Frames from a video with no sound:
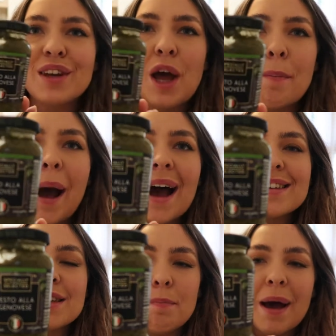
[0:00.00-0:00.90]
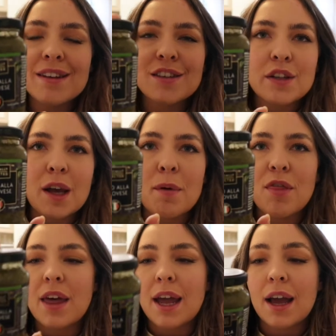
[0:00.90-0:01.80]
you know, pasta pesto type
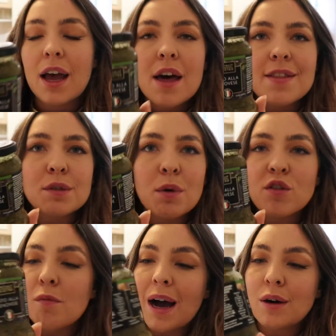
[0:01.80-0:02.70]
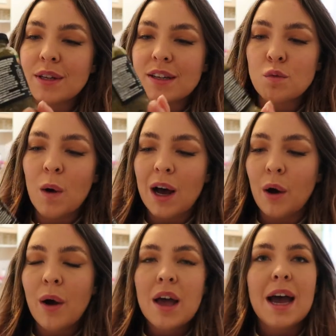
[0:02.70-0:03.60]
of thing. This one's from Aldi as
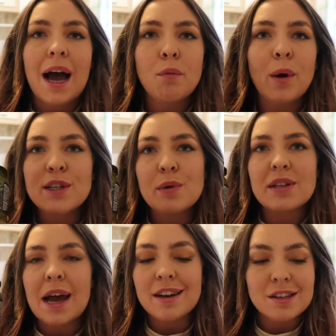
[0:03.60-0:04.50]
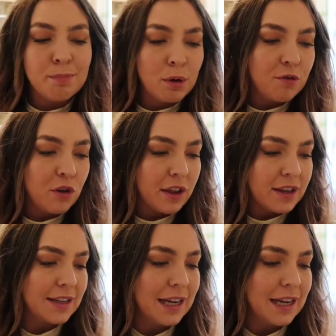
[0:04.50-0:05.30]
well. And what I do is I add a spoonful of this